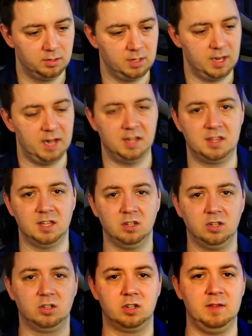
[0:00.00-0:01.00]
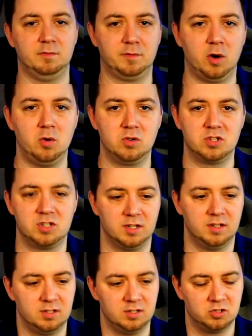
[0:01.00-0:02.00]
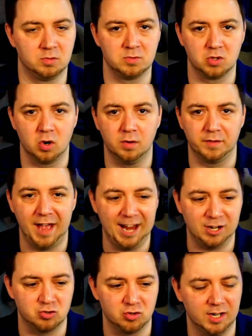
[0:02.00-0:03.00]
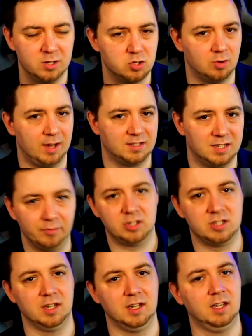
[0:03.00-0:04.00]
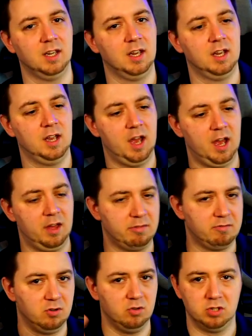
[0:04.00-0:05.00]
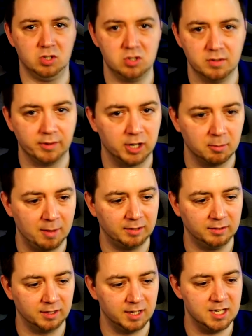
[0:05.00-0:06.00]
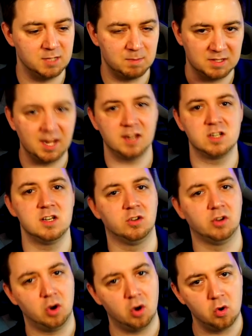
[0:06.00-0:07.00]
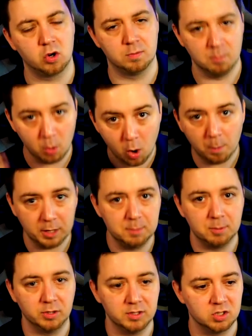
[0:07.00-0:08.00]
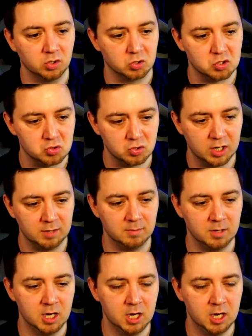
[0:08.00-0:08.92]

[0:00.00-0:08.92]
Anything that invokes some sort of extra interactivity uh, through the use of a command is potentially going to hook more people into your stream.